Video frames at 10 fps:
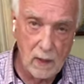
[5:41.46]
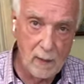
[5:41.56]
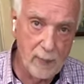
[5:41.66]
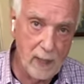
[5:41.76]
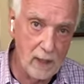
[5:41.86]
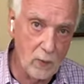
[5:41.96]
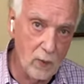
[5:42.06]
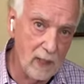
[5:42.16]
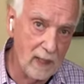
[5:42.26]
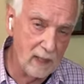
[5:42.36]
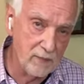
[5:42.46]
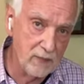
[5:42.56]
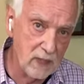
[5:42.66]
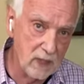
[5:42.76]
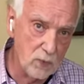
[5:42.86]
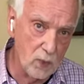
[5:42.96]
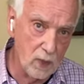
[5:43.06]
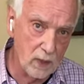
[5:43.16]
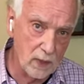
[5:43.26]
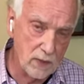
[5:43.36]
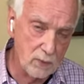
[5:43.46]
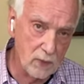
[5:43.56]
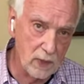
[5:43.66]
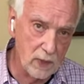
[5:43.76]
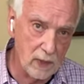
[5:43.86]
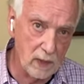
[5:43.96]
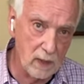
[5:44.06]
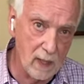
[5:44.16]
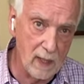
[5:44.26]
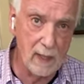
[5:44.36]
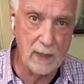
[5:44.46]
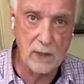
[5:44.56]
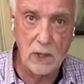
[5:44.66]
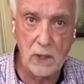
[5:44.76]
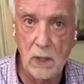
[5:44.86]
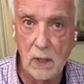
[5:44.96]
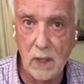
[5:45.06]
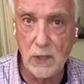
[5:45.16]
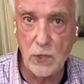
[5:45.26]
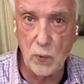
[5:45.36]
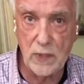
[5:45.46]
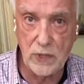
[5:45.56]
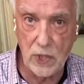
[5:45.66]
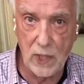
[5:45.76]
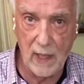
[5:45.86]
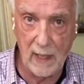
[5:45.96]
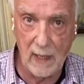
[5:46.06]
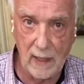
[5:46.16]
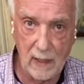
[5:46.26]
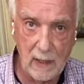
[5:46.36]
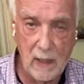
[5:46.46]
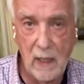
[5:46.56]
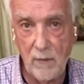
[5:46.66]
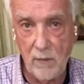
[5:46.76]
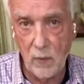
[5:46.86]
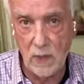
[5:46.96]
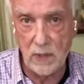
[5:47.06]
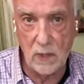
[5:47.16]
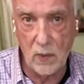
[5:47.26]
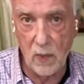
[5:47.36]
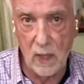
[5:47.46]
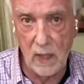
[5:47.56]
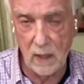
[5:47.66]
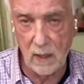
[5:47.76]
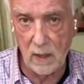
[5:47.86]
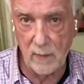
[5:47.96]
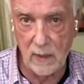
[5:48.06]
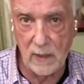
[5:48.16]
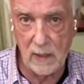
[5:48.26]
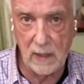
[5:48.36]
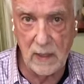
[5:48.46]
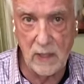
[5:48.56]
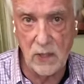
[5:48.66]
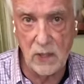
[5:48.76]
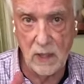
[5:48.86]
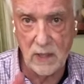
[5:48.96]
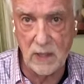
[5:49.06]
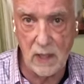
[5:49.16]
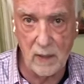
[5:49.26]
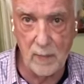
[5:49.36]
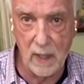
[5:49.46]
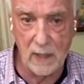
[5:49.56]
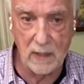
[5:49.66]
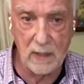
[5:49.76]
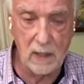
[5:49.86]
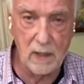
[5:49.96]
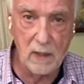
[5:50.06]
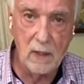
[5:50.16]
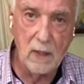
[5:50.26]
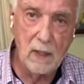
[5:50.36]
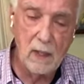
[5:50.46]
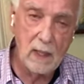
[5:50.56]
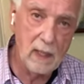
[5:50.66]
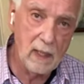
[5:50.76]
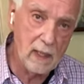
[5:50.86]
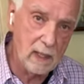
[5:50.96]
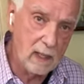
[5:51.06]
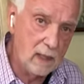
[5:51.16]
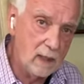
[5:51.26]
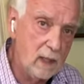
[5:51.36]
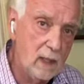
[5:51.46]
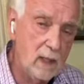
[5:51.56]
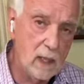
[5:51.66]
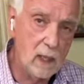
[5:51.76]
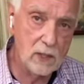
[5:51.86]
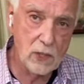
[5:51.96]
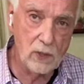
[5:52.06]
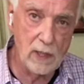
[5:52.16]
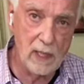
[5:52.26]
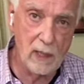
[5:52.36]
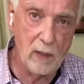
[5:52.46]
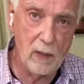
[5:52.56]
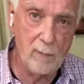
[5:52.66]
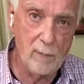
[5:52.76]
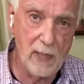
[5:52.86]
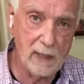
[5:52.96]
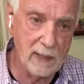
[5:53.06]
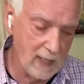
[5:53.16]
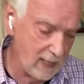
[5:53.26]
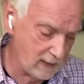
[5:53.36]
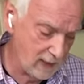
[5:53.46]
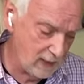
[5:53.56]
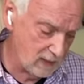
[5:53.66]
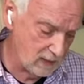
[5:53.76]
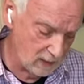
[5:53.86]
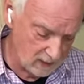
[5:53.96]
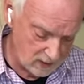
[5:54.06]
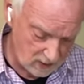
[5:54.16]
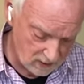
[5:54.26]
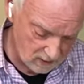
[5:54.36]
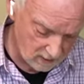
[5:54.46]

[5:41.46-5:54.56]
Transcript: And by the way, if this works, we're going to launch Lunch with Gianni. Every once in a while, I'll come into the kitchen, I'll set up my gear, and I'll show you how I'm making that day's lunch.